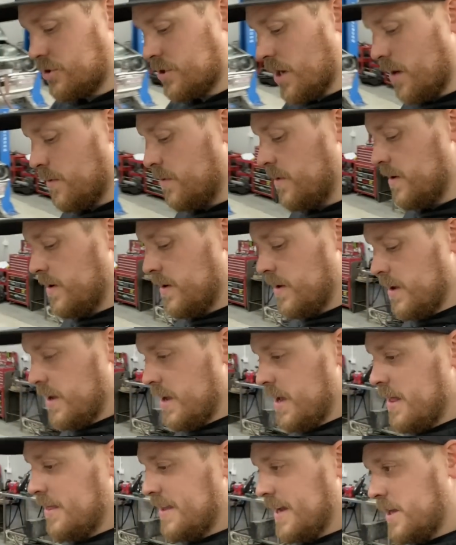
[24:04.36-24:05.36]
So
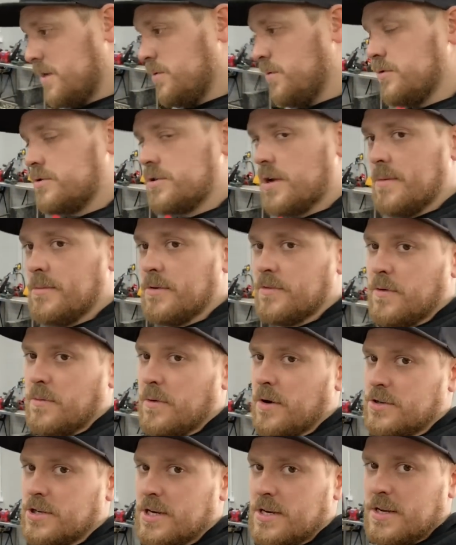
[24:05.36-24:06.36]
thank you all so much for
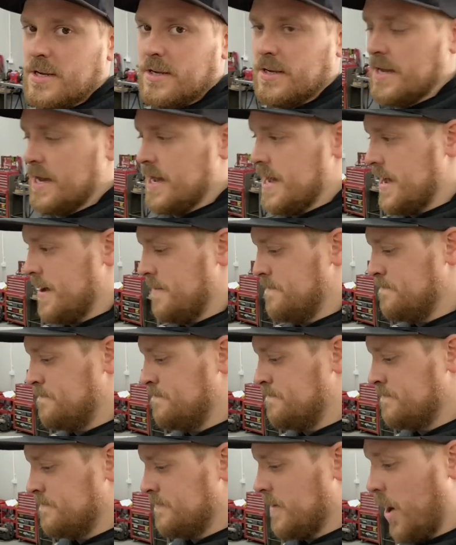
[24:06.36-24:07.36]
watching.
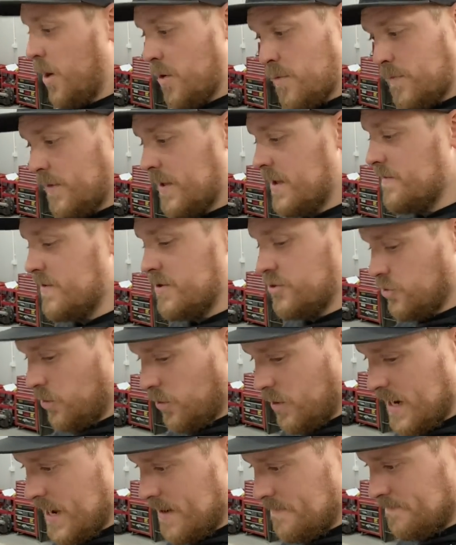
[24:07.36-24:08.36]
Hopefully you've
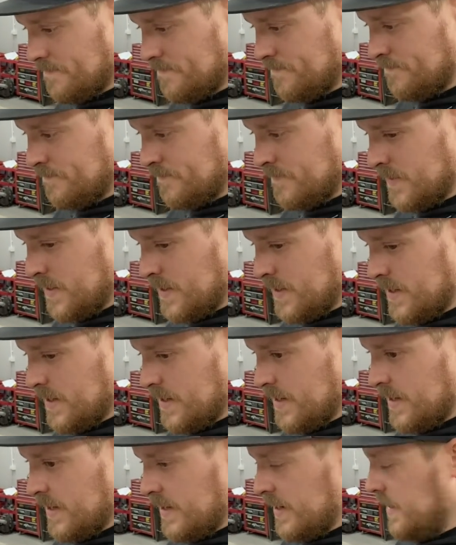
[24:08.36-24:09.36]
enjoyed it.
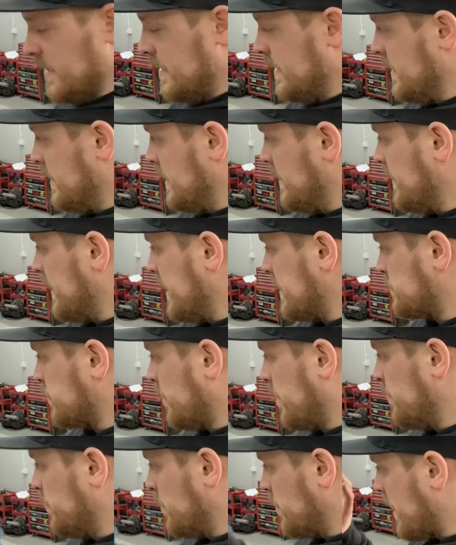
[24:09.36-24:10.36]
In the next
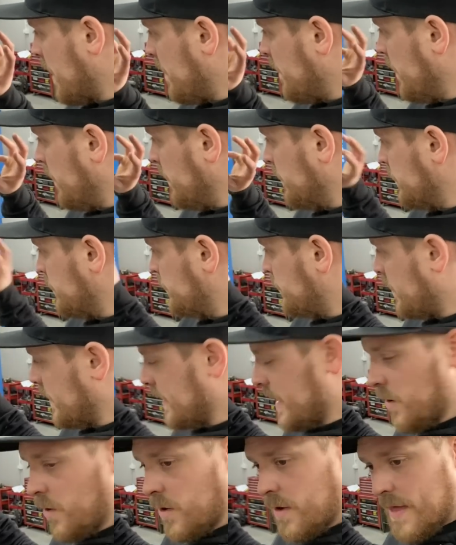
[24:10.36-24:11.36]
one, we'll carry on, try and
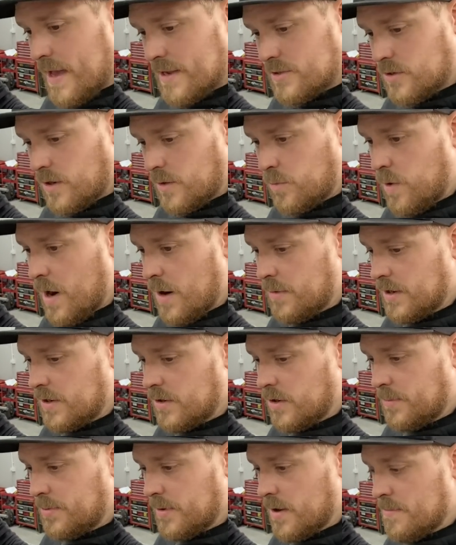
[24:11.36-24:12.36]
get all of that side welded
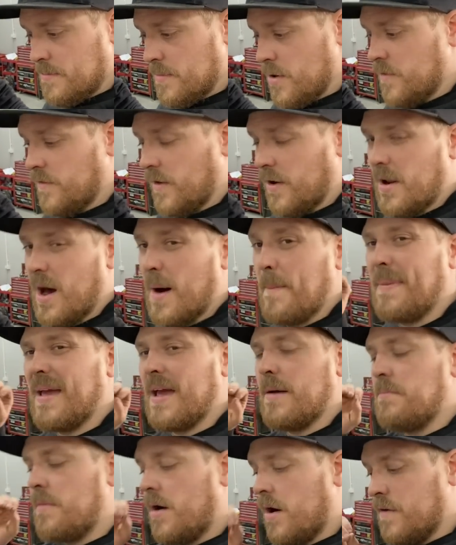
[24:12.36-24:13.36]
up and move on. I'm
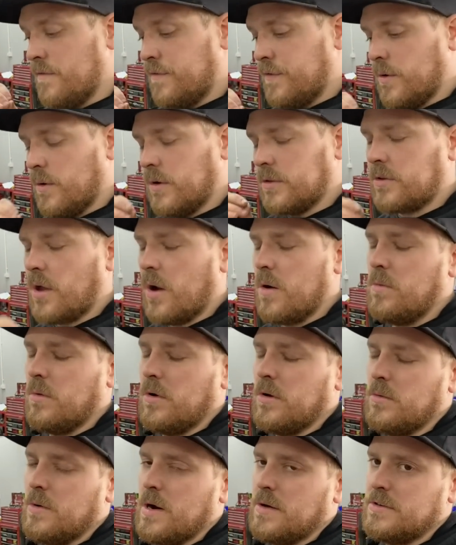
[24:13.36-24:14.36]
being mindful, I don't
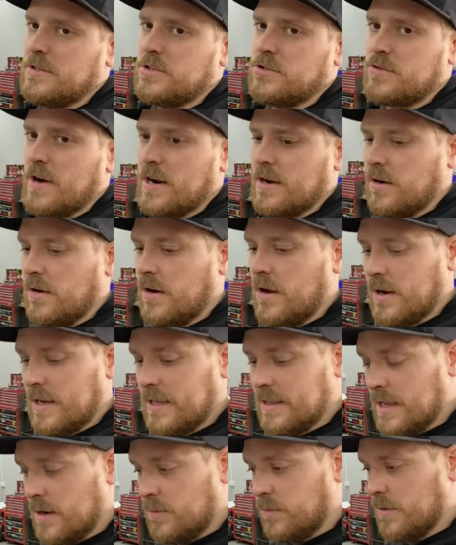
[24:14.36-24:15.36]
want the welding to drag on like
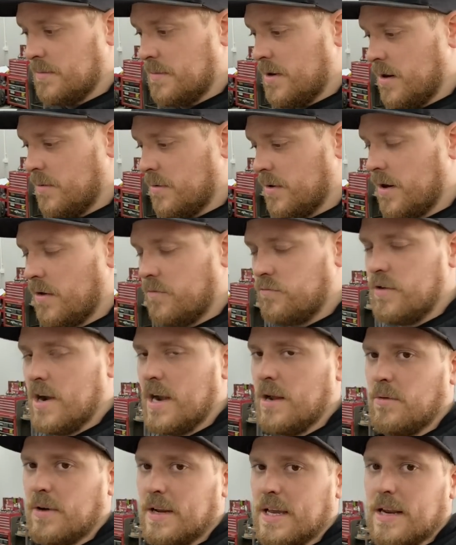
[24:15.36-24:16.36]
it did with the Mark 1. I
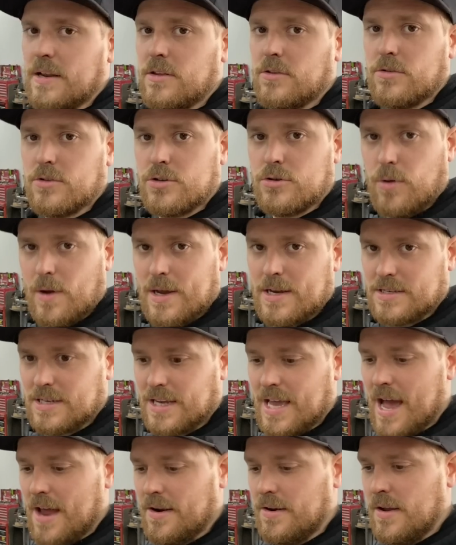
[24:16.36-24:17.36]
really want to get it done as quick as I
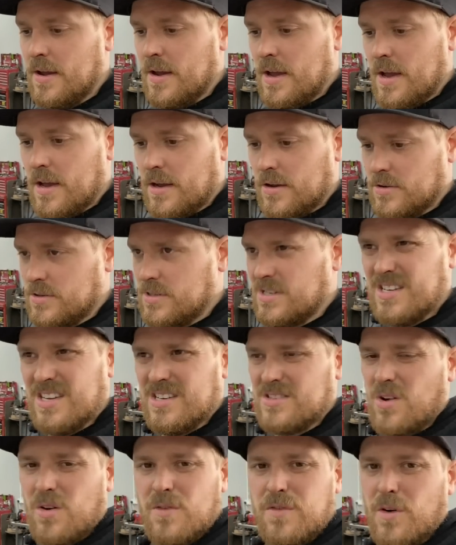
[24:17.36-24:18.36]
can, because
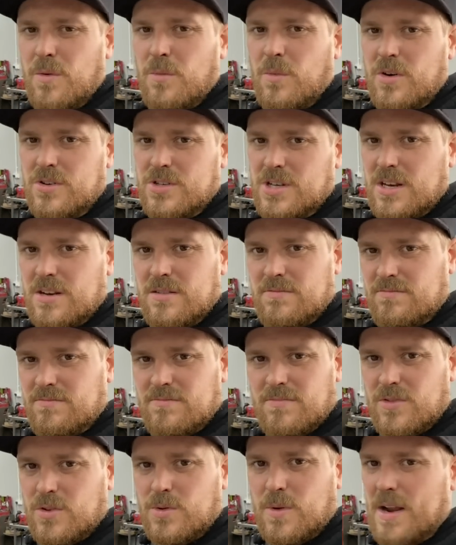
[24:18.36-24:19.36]
it's no fun watching
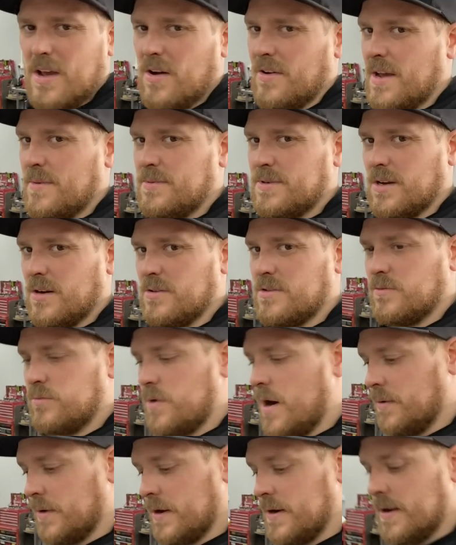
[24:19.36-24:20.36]
20 odd episodes of
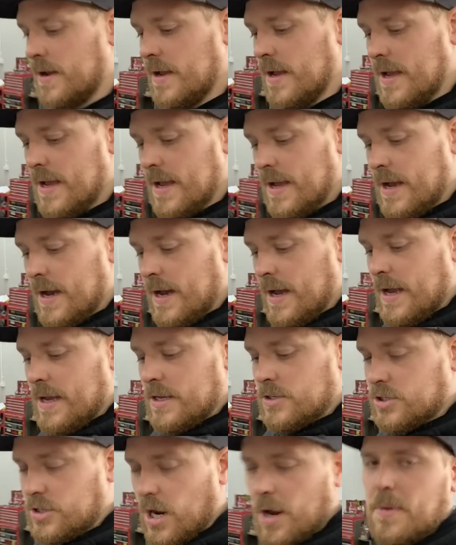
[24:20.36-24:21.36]
welding.
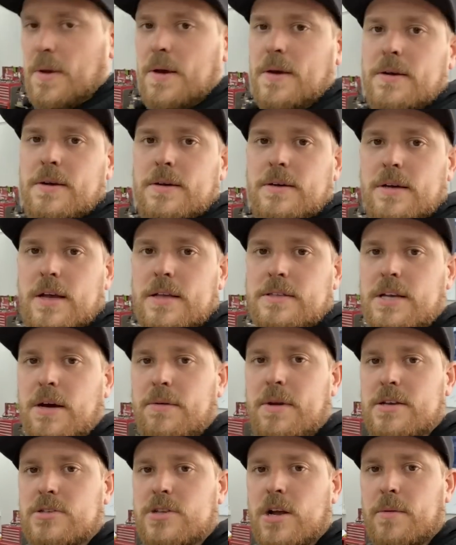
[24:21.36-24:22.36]
So, until
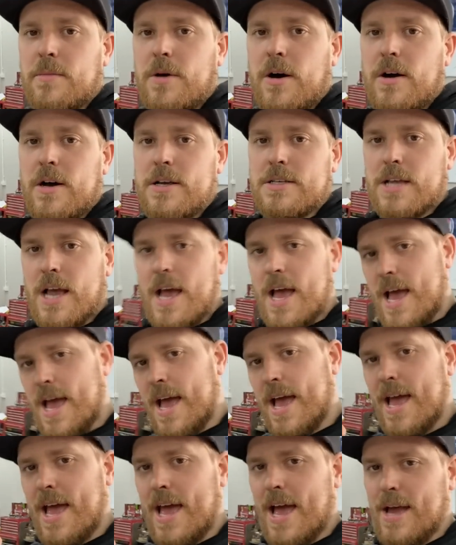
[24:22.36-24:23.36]
next time, guys,
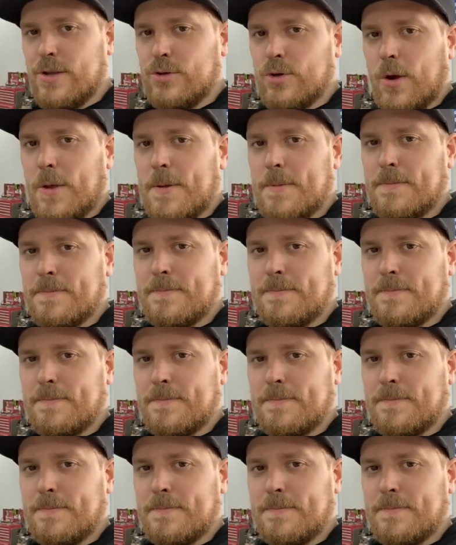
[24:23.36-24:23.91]
enjoy.